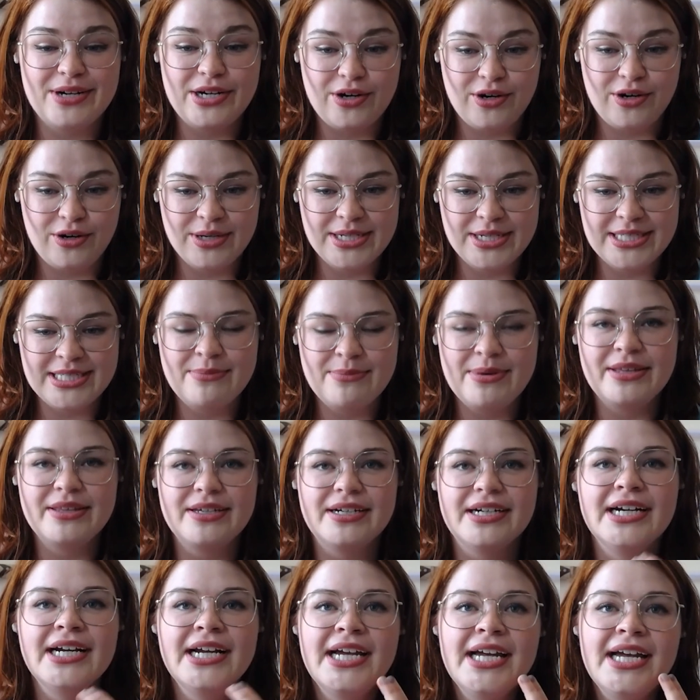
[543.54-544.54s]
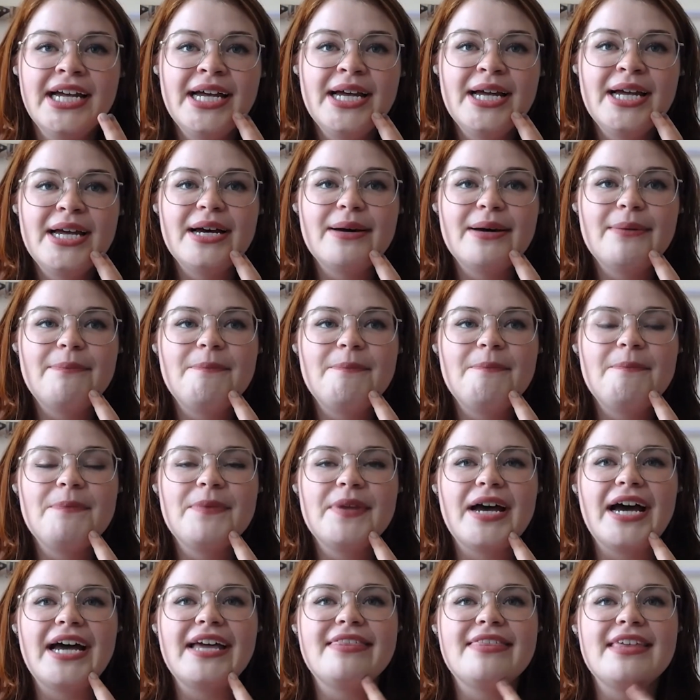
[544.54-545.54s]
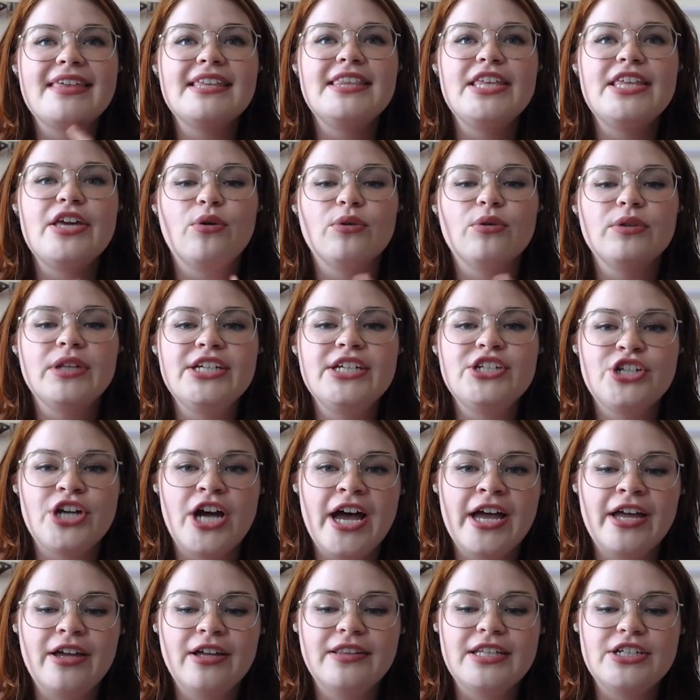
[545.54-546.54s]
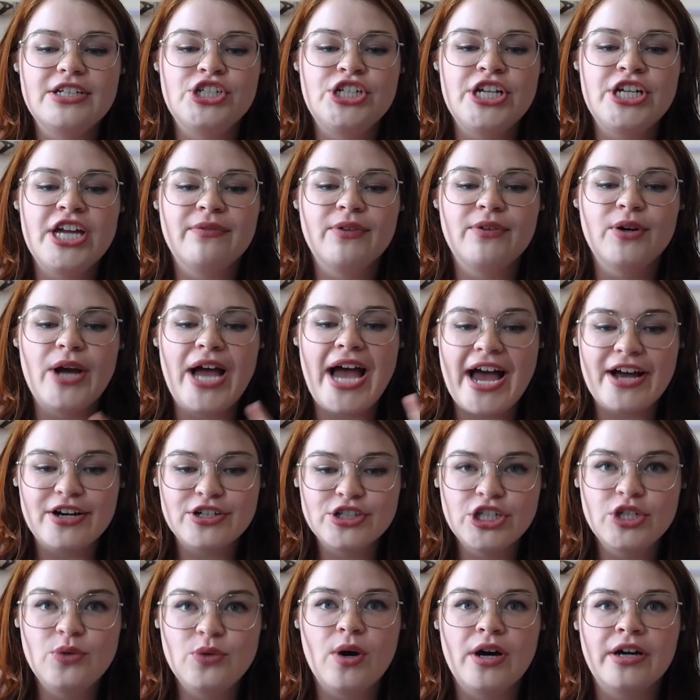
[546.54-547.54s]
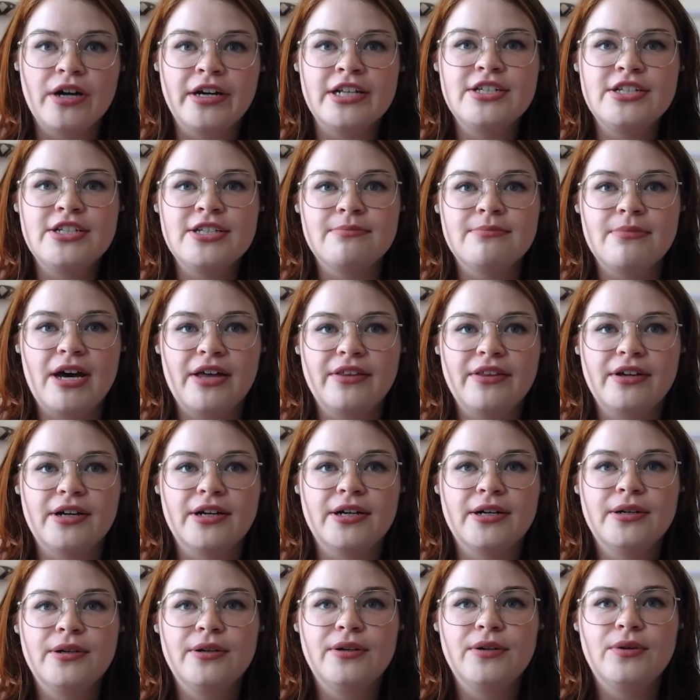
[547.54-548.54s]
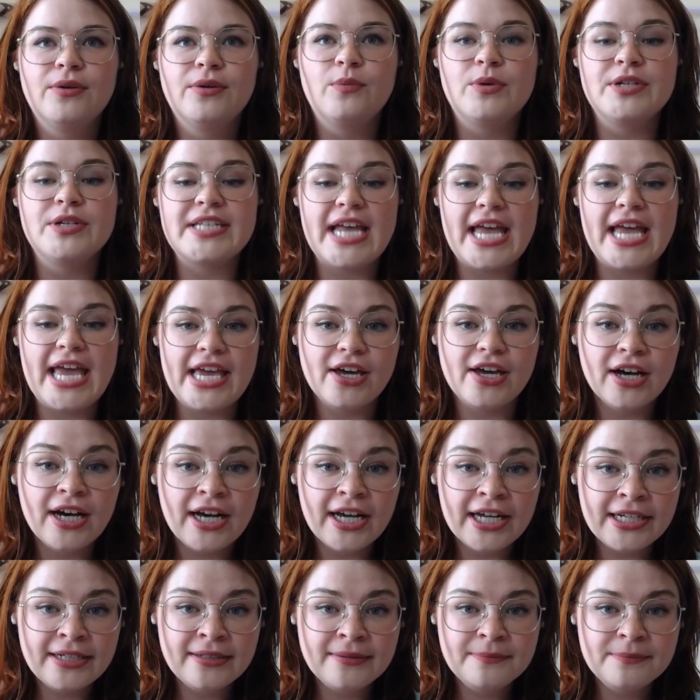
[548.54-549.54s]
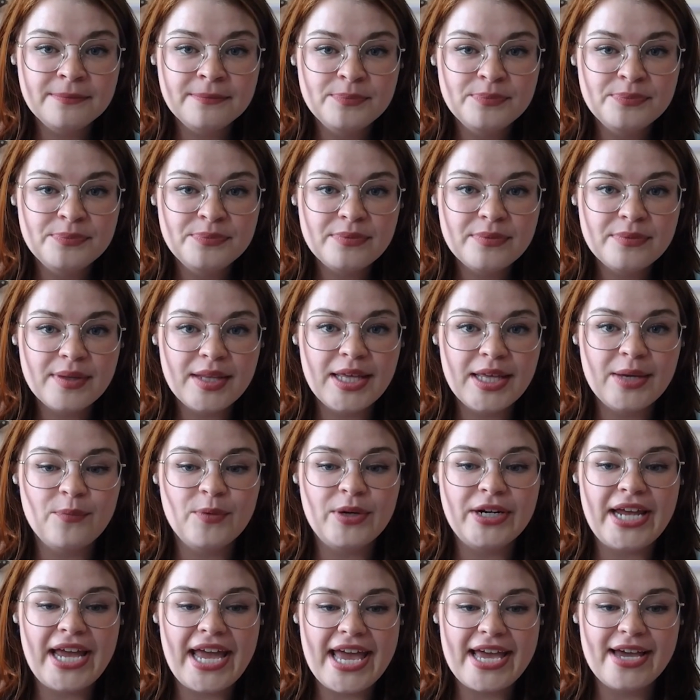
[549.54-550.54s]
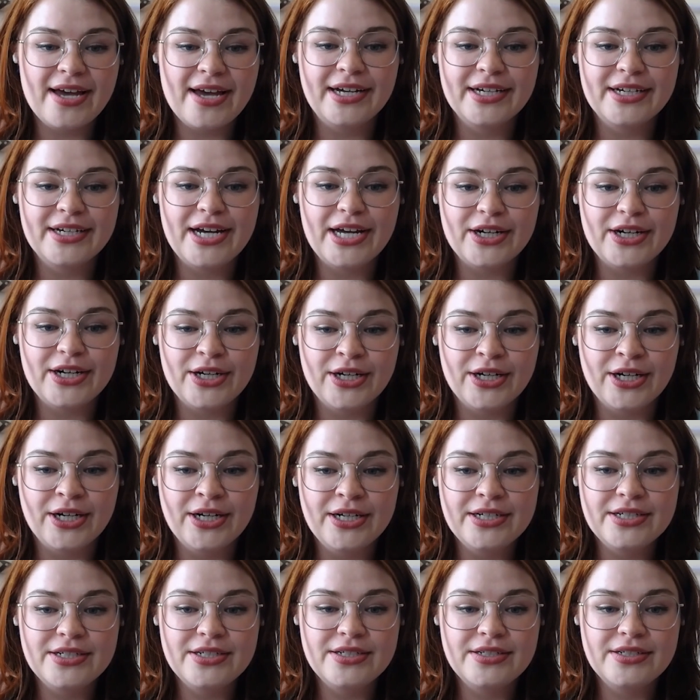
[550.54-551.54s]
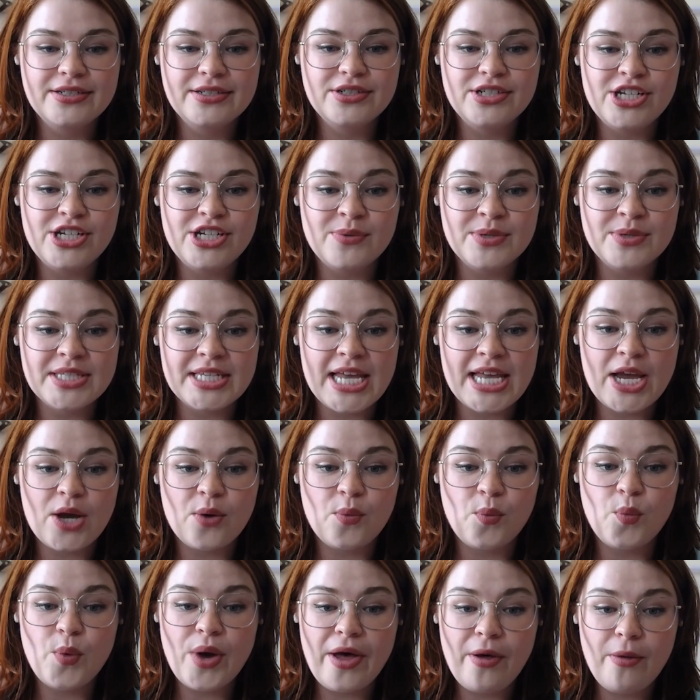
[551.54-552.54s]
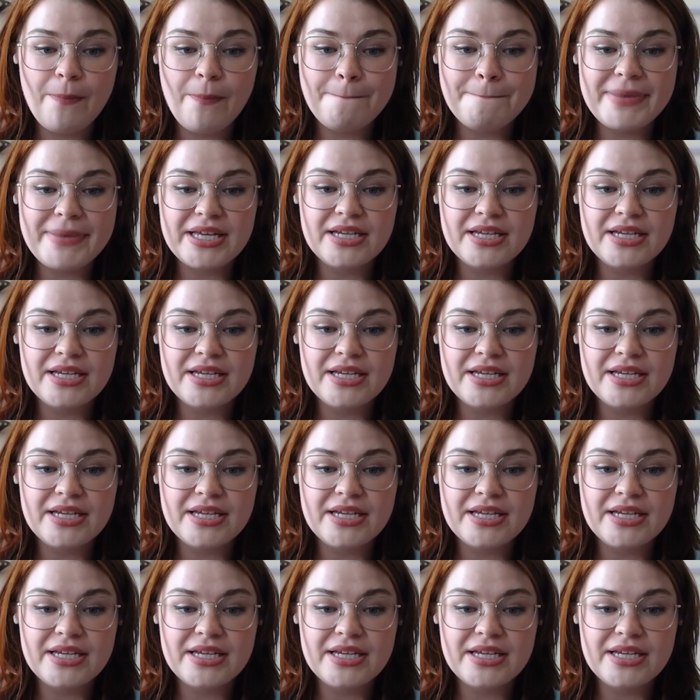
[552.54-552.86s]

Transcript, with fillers: and her as a mother I think the only child that she ever actually wanted to mother was Aegon. And when Aegon got hurt, she was like, Well,